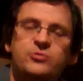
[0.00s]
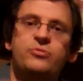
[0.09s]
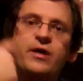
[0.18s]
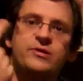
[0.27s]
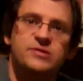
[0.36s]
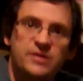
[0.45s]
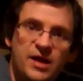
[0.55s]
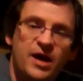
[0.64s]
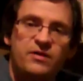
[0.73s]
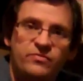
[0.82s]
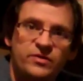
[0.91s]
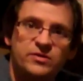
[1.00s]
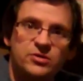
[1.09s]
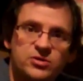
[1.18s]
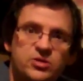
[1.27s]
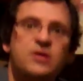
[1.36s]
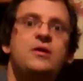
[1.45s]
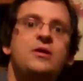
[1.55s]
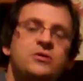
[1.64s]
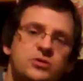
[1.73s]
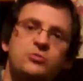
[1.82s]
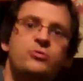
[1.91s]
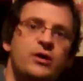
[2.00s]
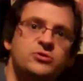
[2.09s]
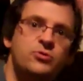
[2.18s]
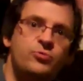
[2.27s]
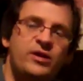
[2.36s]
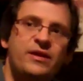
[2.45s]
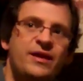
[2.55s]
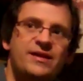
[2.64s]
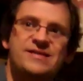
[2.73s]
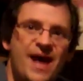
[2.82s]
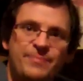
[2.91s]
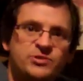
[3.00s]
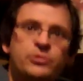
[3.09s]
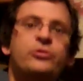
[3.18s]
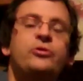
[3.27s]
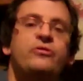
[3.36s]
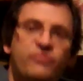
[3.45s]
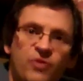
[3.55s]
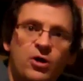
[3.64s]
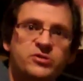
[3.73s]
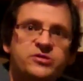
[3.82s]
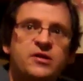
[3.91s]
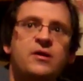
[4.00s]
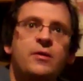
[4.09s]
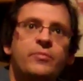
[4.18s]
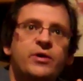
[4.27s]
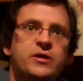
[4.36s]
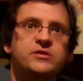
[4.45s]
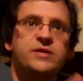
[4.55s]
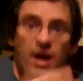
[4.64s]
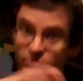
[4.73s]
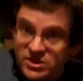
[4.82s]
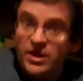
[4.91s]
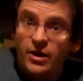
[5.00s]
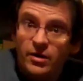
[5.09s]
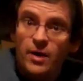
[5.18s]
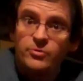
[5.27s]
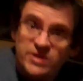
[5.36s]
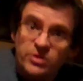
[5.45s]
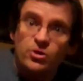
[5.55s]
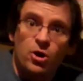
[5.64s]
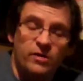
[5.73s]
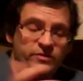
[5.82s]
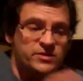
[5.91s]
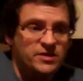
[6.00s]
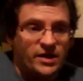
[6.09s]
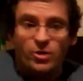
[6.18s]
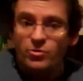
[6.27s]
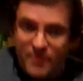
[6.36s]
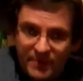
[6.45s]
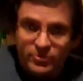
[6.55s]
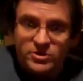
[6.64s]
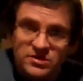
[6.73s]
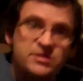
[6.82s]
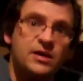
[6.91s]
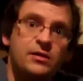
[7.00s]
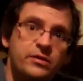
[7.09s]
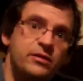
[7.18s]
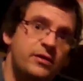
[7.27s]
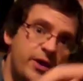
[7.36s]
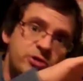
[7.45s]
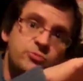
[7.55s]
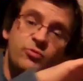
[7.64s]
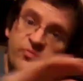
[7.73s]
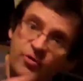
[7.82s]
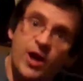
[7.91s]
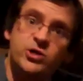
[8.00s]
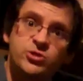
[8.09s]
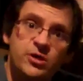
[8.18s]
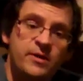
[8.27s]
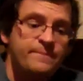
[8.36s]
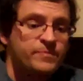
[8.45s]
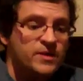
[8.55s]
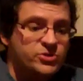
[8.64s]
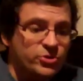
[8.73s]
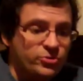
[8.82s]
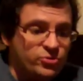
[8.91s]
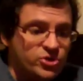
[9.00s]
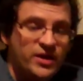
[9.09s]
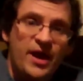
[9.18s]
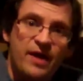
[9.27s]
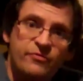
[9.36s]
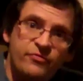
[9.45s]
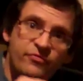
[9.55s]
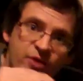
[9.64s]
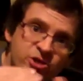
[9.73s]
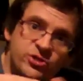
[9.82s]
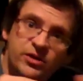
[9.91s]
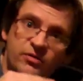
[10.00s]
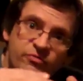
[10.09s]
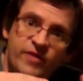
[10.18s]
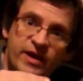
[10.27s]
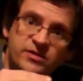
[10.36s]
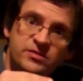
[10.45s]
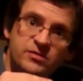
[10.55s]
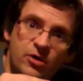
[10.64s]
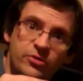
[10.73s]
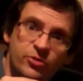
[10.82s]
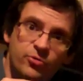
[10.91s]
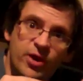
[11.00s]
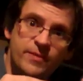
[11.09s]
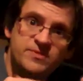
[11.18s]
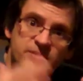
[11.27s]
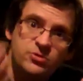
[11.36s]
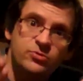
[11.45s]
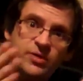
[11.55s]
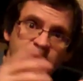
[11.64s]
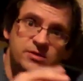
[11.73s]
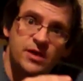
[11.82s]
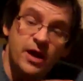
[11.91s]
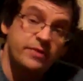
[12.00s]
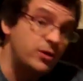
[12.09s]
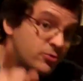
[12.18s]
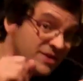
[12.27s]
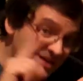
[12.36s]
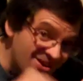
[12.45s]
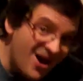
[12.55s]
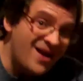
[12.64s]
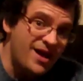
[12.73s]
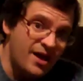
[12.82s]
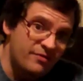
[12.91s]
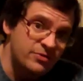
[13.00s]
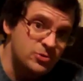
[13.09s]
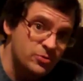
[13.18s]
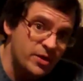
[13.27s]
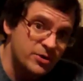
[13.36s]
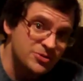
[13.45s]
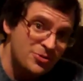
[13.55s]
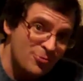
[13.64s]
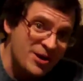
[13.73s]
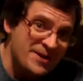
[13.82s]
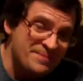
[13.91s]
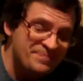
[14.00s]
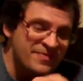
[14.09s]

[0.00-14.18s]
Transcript: the 2009 vintage to 2003, and that is absolutely false because I was there. I was at the harvest, and I remember distinctly the nights were fresh, so you did have a freshening effect on the grapes in 2009 that you did not have in 2003.